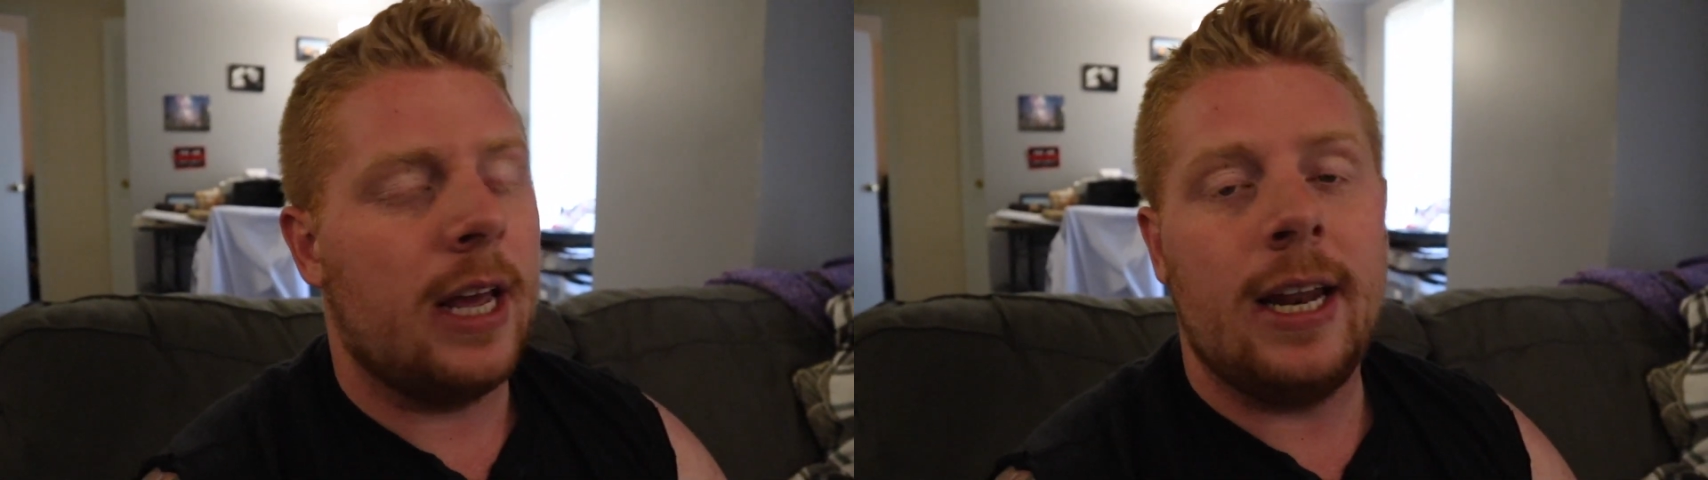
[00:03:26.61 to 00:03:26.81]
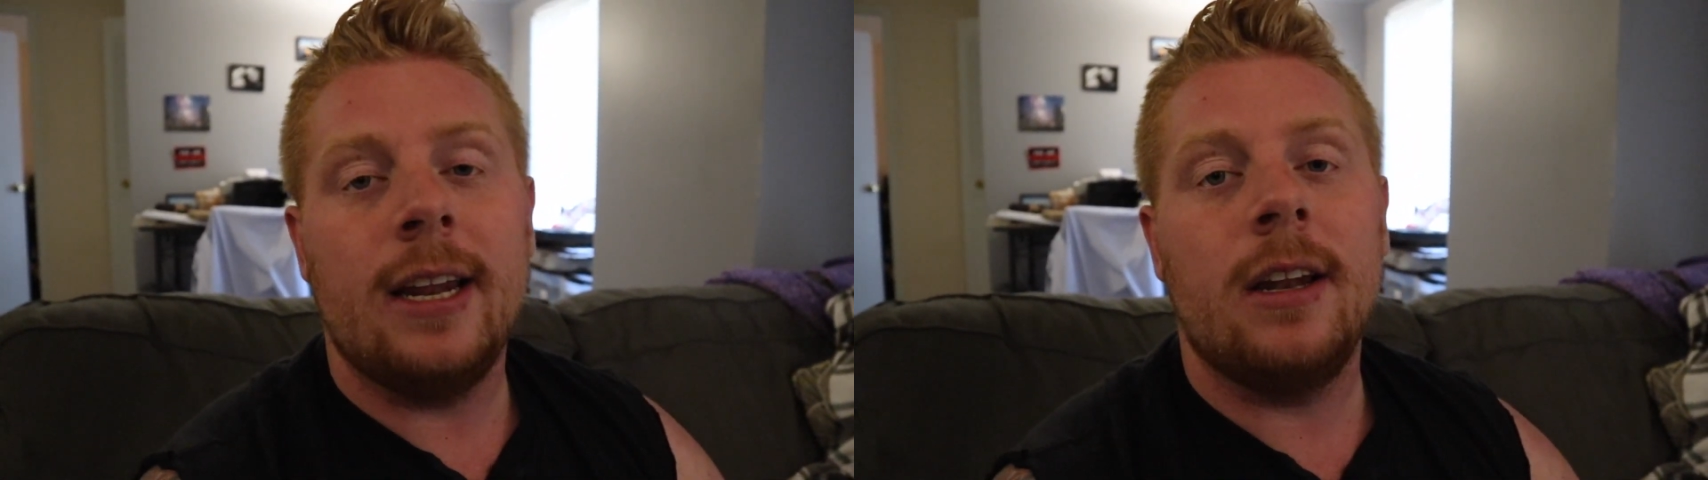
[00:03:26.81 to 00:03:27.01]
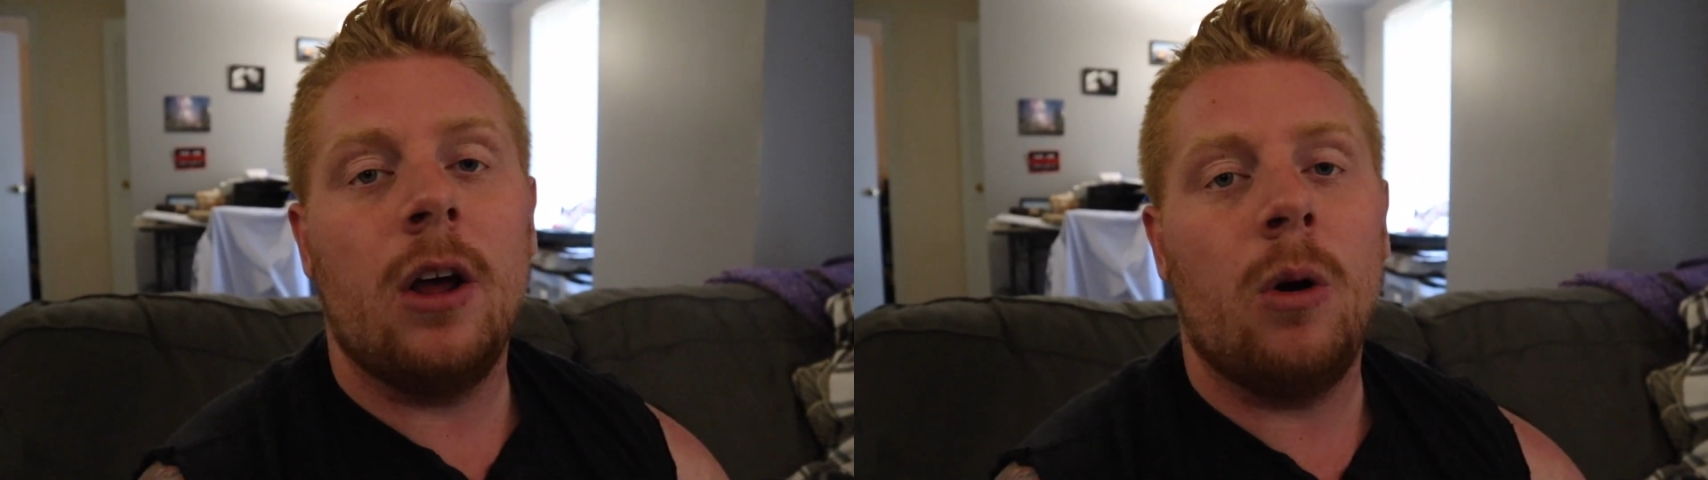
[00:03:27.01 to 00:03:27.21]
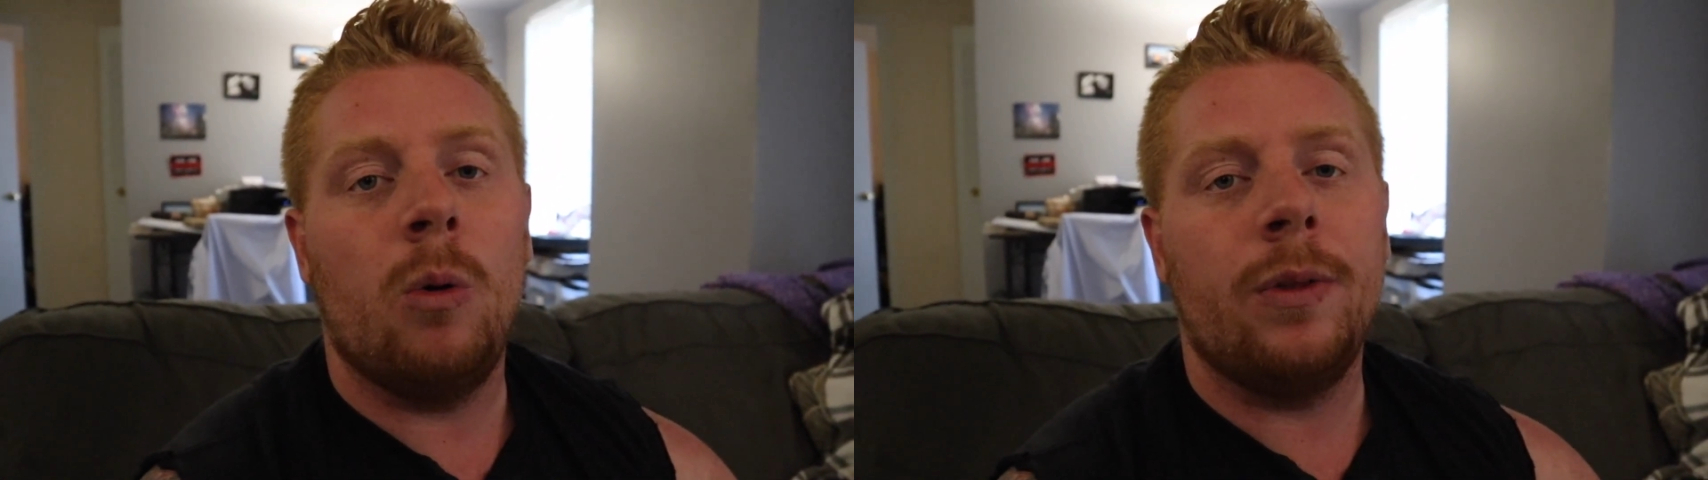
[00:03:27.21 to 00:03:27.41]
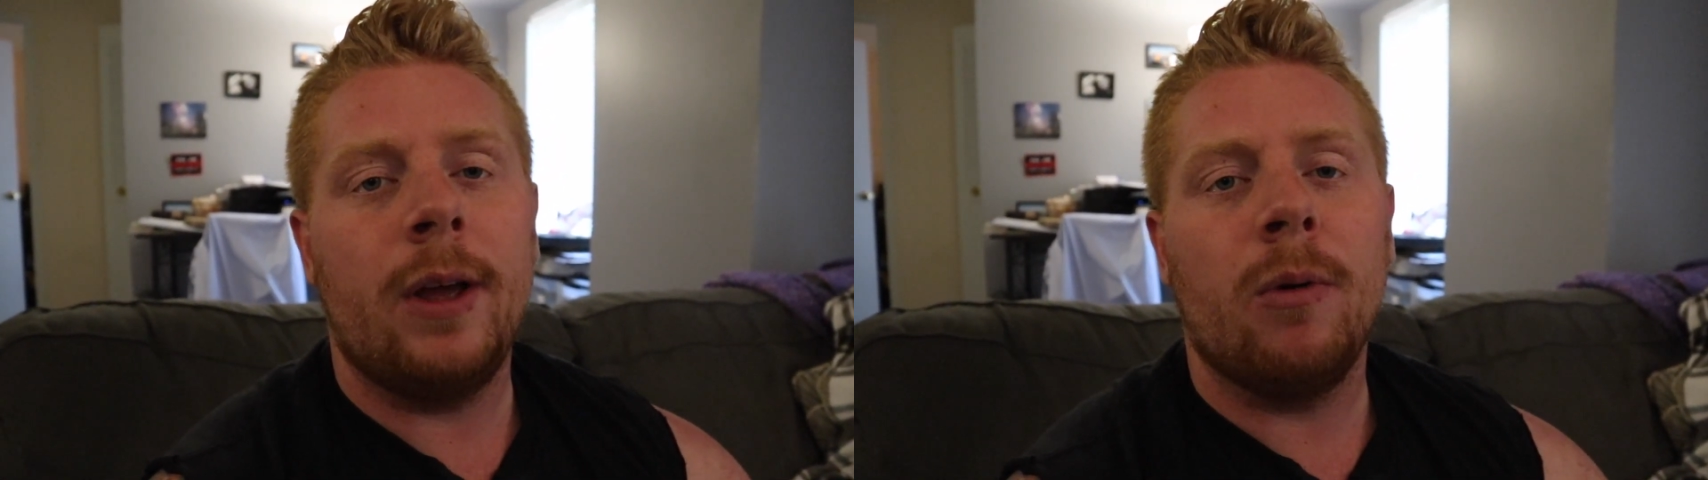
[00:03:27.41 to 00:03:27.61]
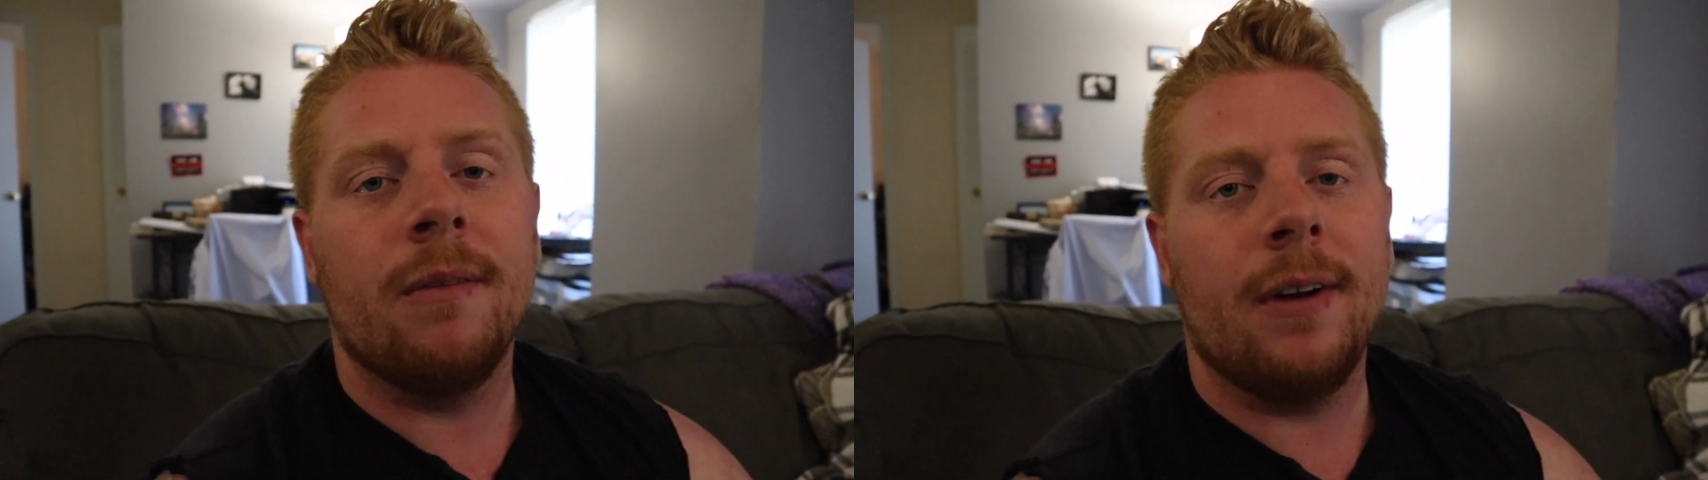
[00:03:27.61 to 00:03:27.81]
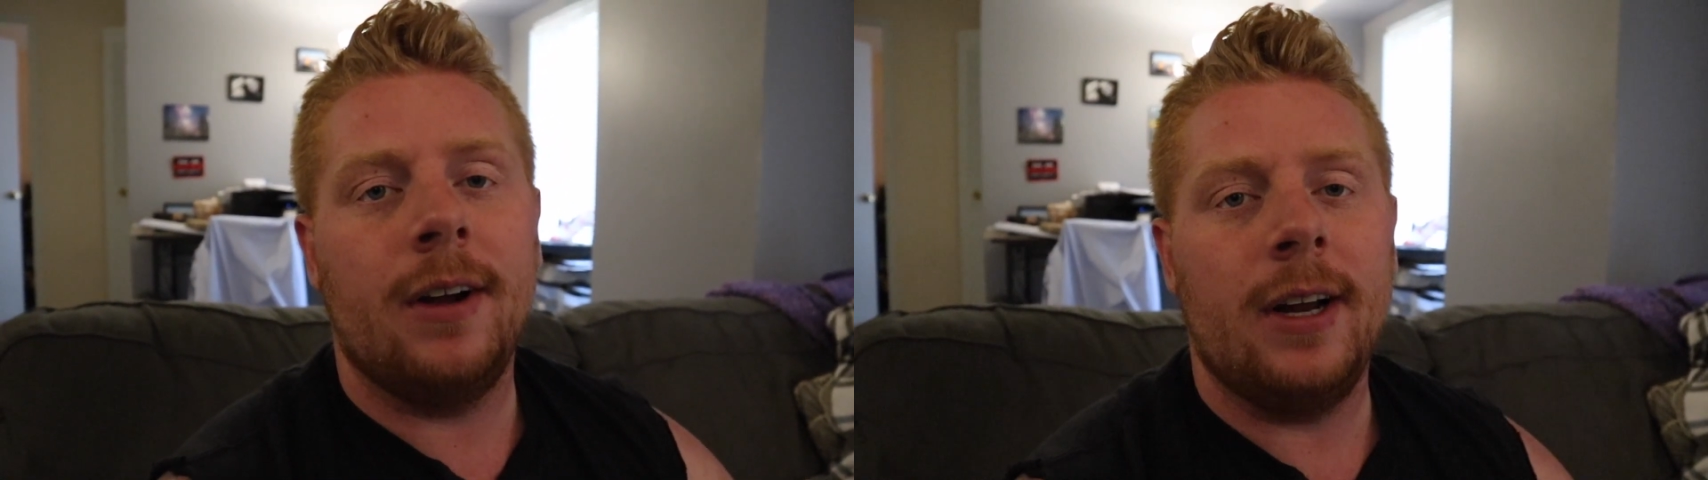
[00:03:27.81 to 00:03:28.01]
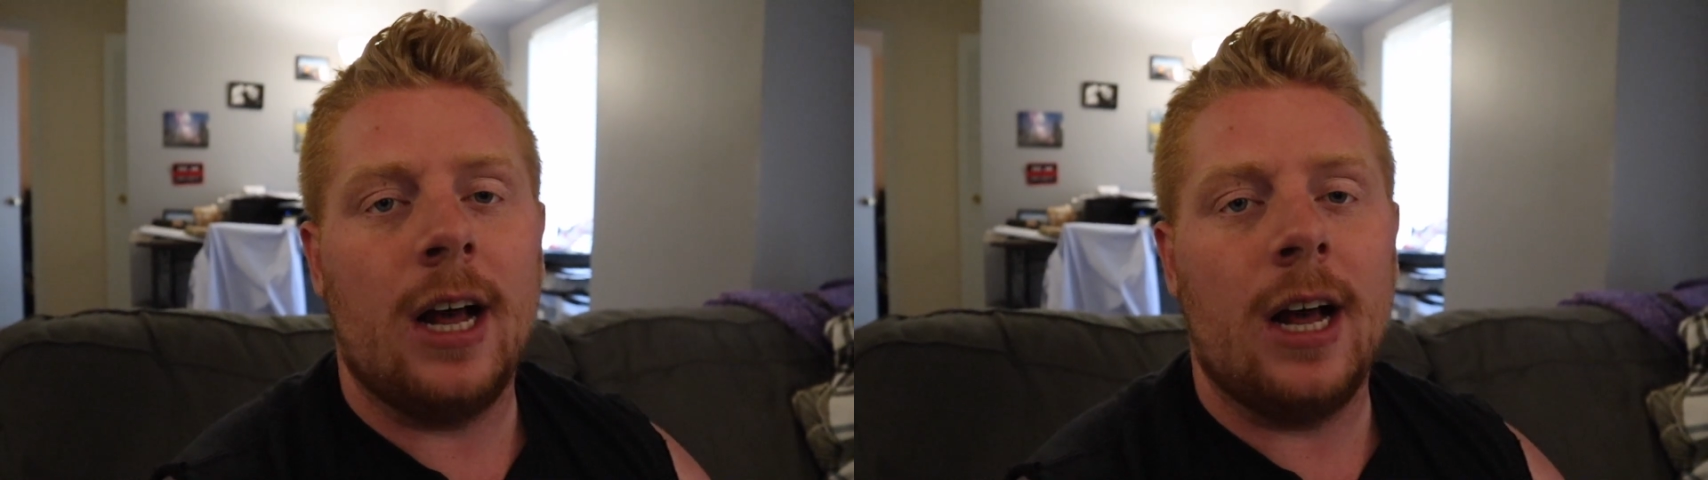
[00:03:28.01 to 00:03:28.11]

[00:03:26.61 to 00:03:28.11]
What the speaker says: They didn't know, they weren't very